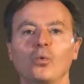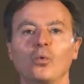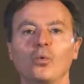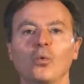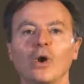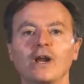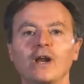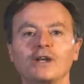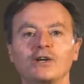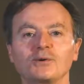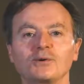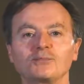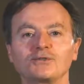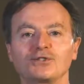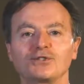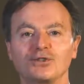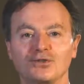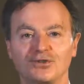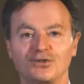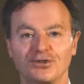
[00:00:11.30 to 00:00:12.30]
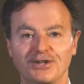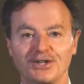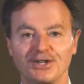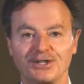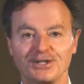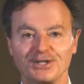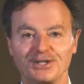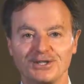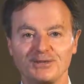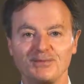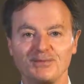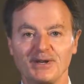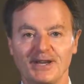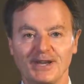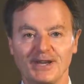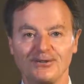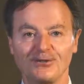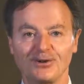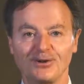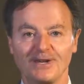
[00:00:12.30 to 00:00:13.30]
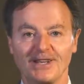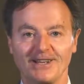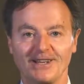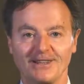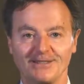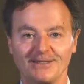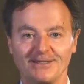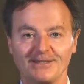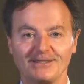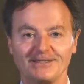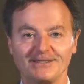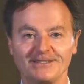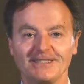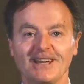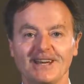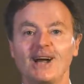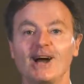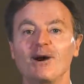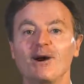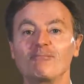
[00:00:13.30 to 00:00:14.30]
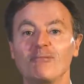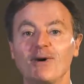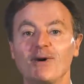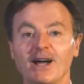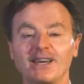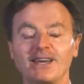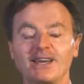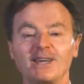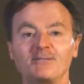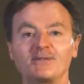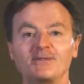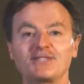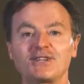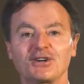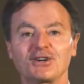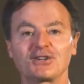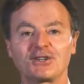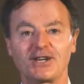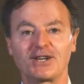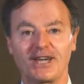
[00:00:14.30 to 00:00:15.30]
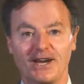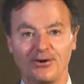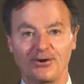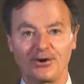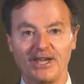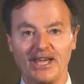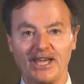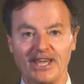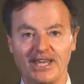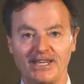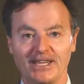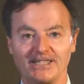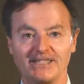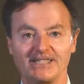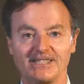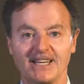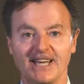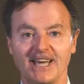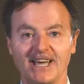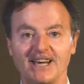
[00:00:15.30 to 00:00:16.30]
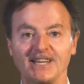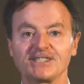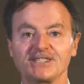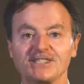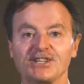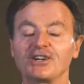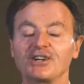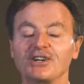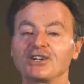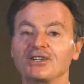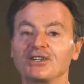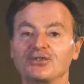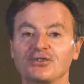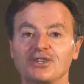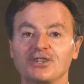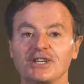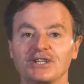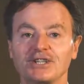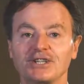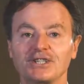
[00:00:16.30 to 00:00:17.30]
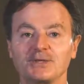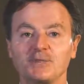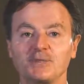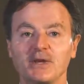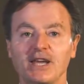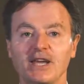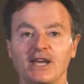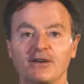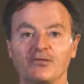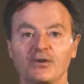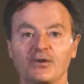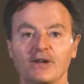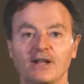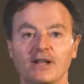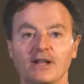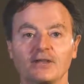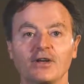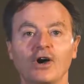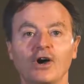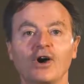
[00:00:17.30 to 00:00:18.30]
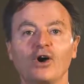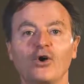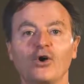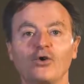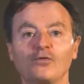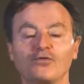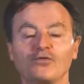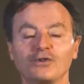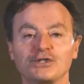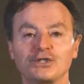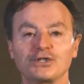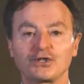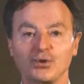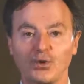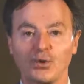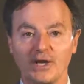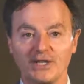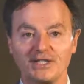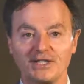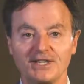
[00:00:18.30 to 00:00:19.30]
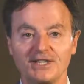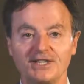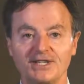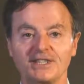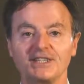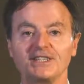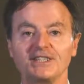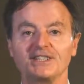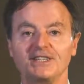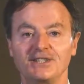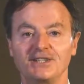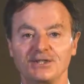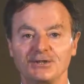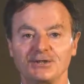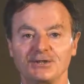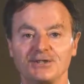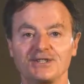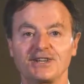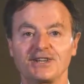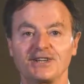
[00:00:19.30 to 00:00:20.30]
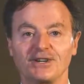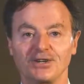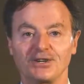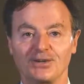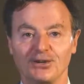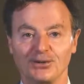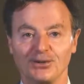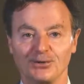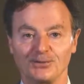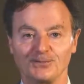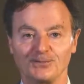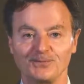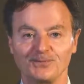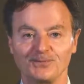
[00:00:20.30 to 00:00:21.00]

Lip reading: Welcome to Traditions Behavioral Health. My name is Dr. Gary Hayes, and I started Traditions Behavioral Health over 20 years ago.